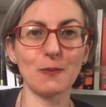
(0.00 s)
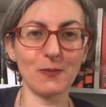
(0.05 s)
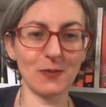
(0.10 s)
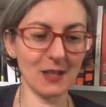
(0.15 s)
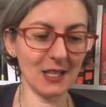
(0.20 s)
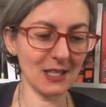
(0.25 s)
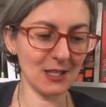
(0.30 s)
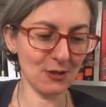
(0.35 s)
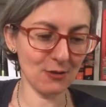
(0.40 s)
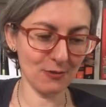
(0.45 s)

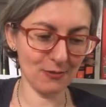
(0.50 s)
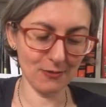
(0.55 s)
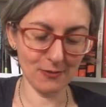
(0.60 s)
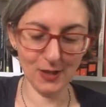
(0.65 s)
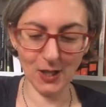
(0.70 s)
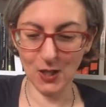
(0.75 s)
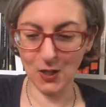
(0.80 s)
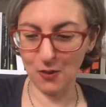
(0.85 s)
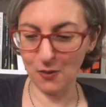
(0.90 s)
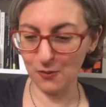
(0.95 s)
it's,
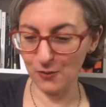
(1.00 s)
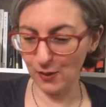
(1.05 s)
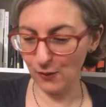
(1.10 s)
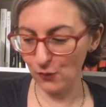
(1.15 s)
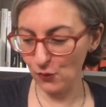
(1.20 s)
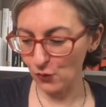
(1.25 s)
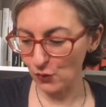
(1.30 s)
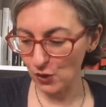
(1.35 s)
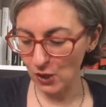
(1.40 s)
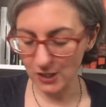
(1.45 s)
you know,
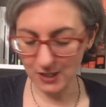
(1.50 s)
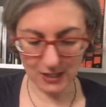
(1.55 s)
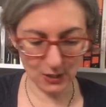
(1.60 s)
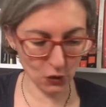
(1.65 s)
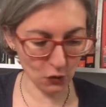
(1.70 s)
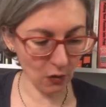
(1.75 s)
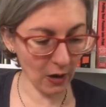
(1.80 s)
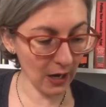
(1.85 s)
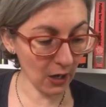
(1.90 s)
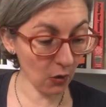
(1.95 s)
if you're not
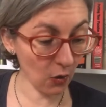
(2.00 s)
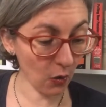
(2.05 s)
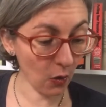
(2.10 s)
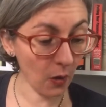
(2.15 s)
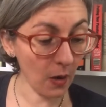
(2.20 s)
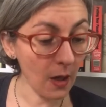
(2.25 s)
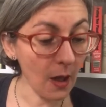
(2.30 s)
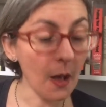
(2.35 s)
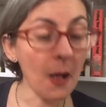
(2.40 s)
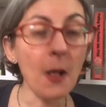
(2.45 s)
into alcohol.
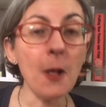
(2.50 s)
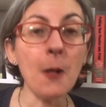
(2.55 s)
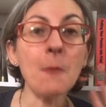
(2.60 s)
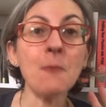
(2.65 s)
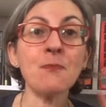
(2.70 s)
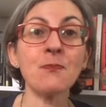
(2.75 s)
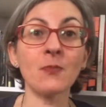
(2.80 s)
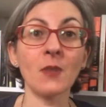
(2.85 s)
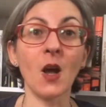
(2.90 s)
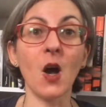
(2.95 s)

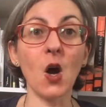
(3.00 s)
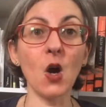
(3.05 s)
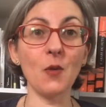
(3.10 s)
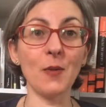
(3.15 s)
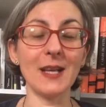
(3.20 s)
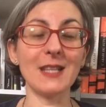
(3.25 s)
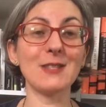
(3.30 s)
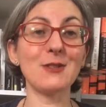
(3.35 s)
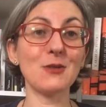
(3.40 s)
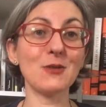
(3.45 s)
All
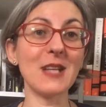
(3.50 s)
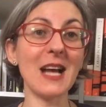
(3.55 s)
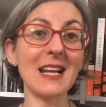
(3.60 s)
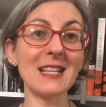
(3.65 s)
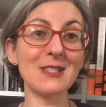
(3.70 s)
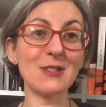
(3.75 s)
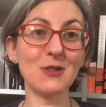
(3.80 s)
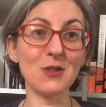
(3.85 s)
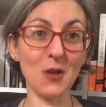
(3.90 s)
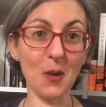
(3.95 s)
right, so
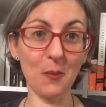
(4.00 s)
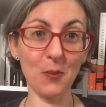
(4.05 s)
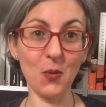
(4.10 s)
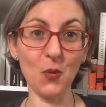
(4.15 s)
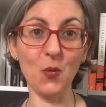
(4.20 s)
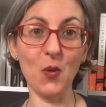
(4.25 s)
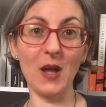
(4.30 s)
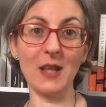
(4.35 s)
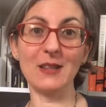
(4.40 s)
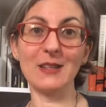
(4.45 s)
that's number
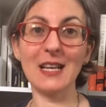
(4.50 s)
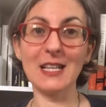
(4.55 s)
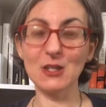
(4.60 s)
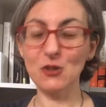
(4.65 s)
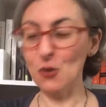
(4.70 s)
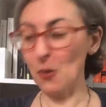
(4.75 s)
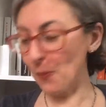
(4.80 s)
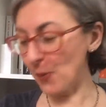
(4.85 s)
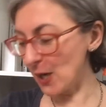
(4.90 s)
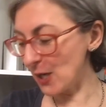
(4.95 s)
one. That's
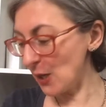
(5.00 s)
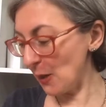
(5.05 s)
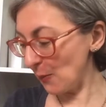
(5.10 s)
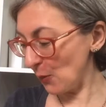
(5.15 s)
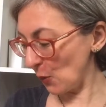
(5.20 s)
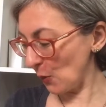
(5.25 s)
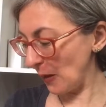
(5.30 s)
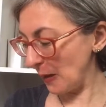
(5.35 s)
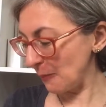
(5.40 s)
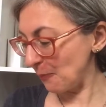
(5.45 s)
the bar number
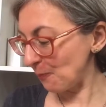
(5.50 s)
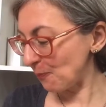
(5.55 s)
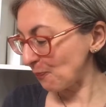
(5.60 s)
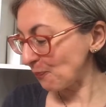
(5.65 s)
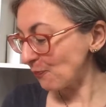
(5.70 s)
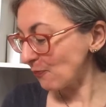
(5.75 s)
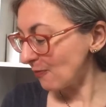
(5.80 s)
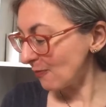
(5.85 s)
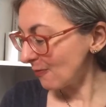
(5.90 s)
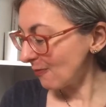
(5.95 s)
one.
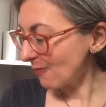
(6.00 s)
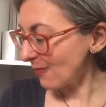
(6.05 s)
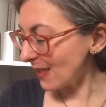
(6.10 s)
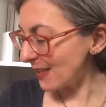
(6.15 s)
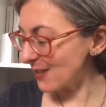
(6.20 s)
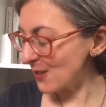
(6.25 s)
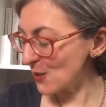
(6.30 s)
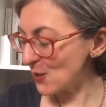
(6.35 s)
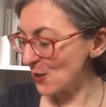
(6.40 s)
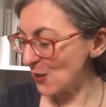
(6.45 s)

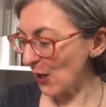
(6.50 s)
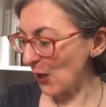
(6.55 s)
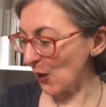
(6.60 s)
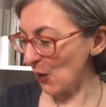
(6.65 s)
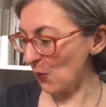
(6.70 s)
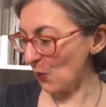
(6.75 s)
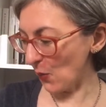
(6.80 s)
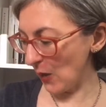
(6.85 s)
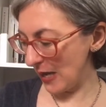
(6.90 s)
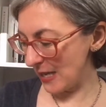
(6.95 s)
The
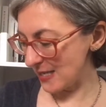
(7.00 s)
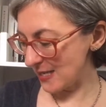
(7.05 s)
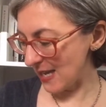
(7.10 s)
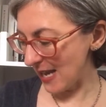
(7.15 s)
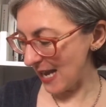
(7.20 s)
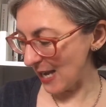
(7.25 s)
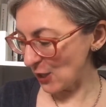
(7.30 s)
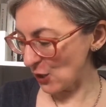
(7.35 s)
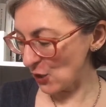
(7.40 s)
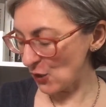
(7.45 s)
second one,
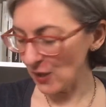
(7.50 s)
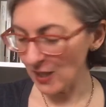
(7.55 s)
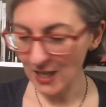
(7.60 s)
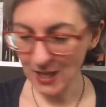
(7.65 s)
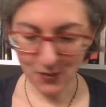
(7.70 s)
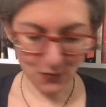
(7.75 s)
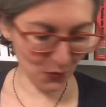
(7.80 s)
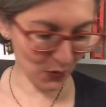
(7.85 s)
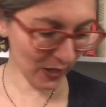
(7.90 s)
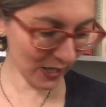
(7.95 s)

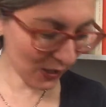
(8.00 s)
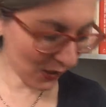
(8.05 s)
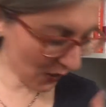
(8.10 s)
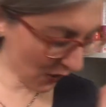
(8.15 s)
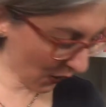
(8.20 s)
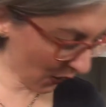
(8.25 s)
actually, we're gonna